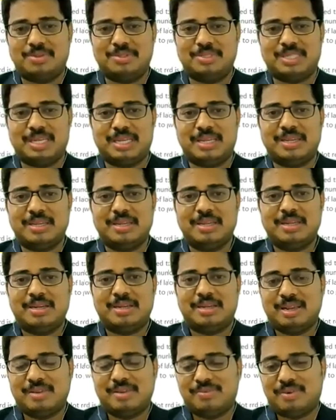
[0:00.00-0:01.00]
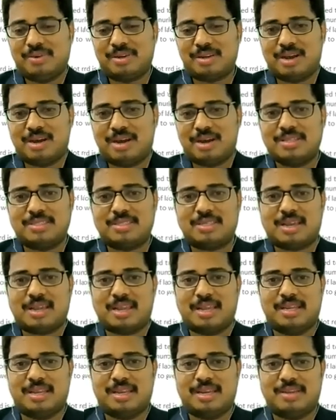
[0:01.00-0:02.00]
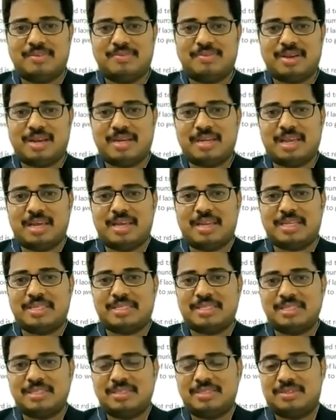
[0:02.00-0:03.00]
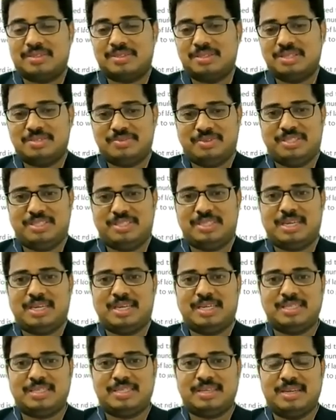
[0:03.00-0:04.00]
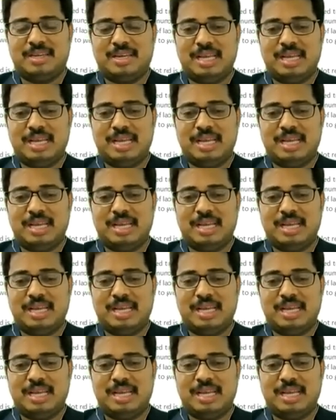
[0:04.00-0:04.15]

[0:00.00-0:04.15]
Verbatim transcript: routing telephone calls in a different directions through the switches.